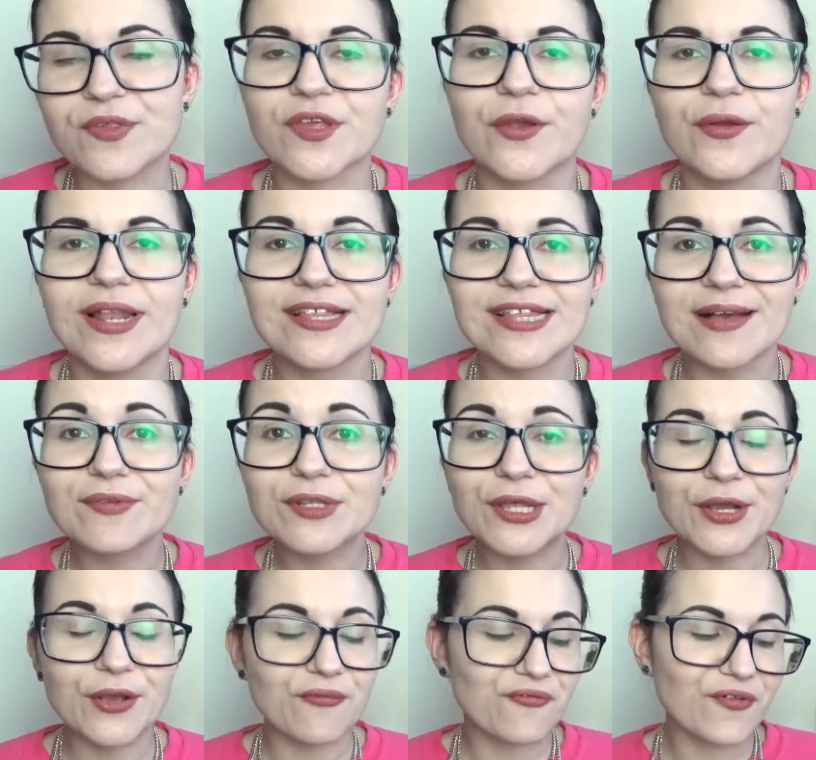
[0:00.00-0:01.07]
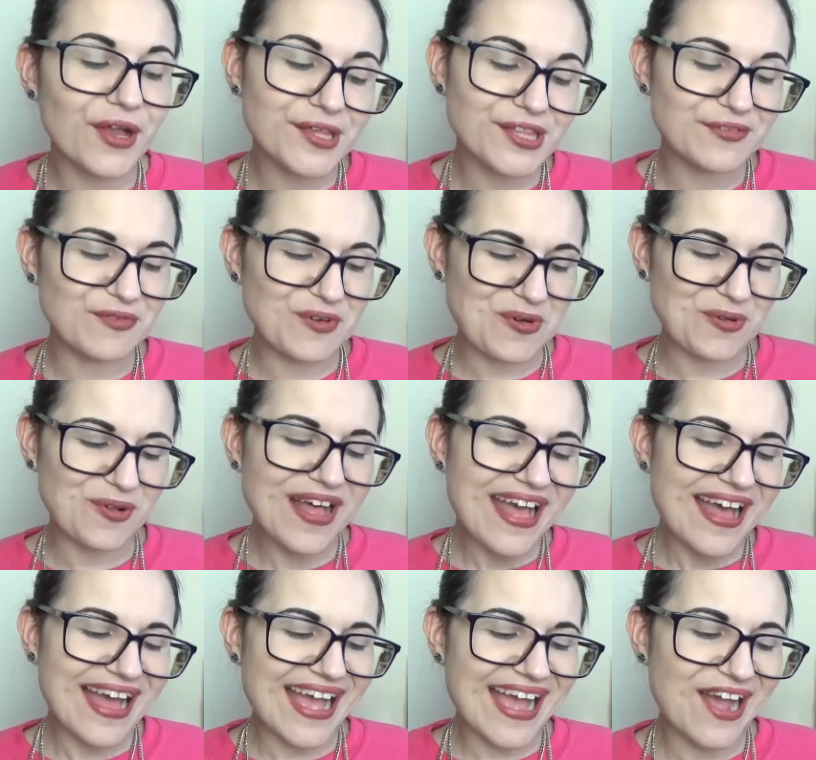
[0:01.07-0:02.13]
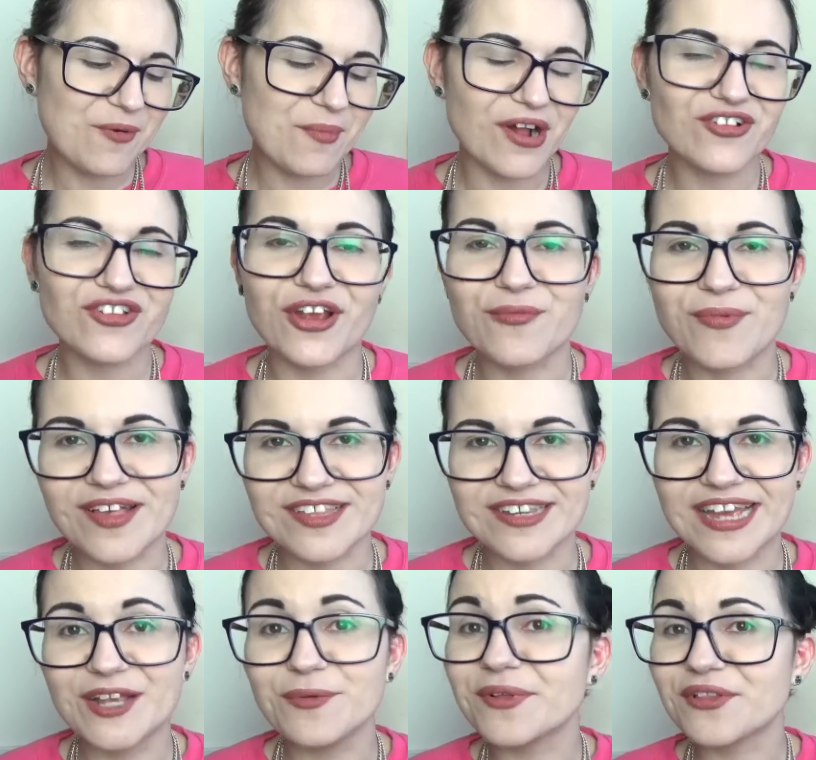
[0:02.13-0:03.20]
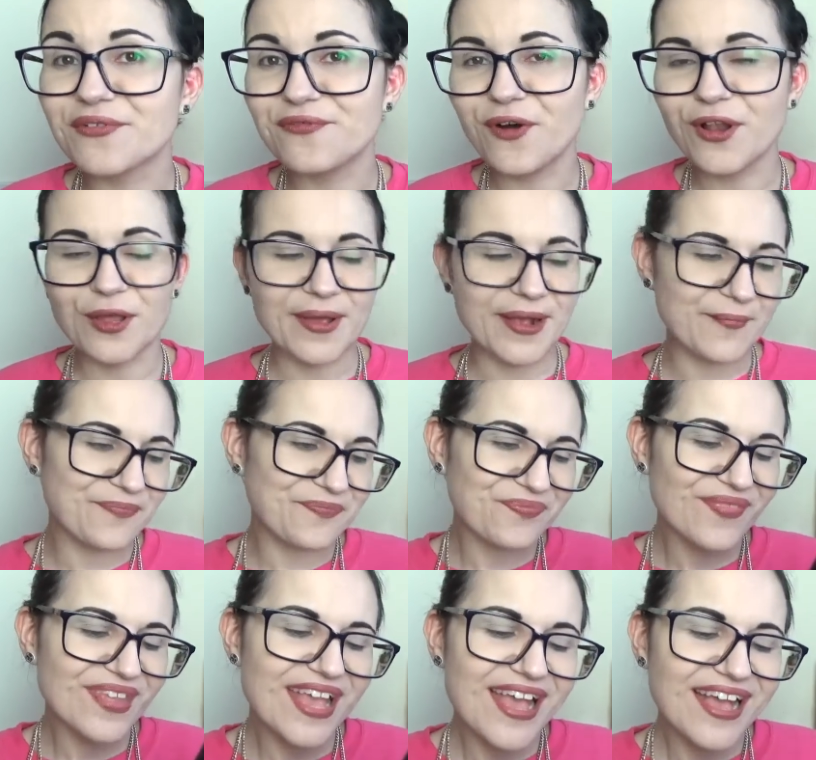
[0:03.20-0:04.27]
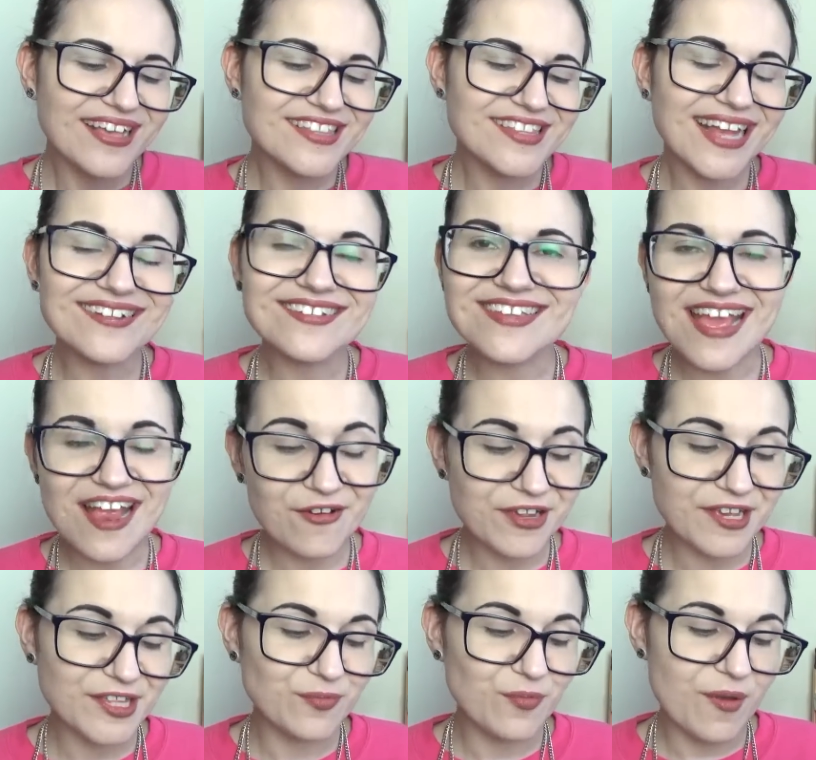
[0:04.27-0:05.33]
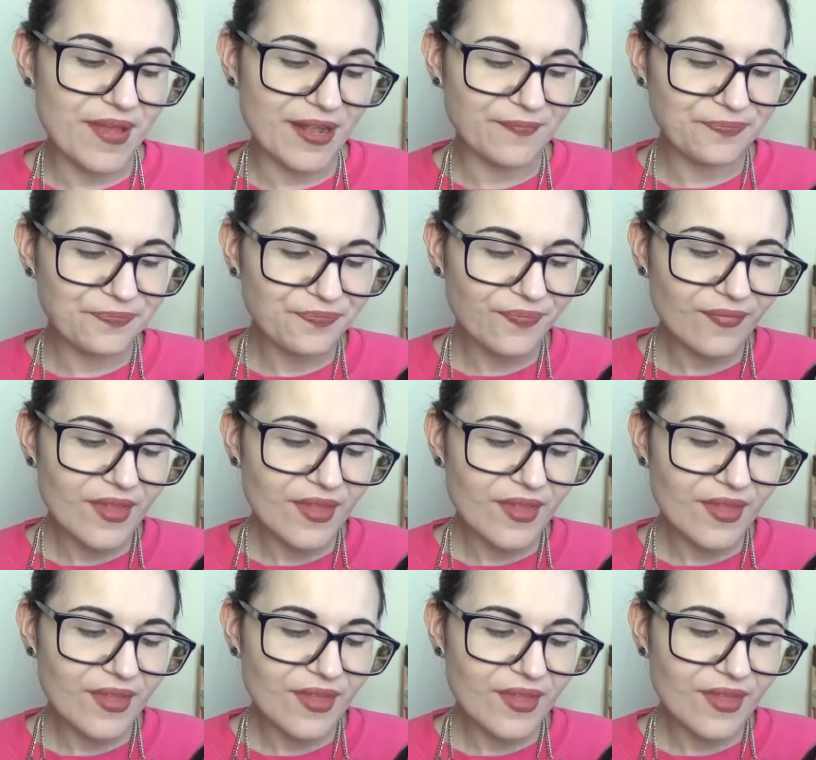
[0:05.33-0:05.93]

So let's have a look first of all at how much I resonate with the following. Sagittarius women.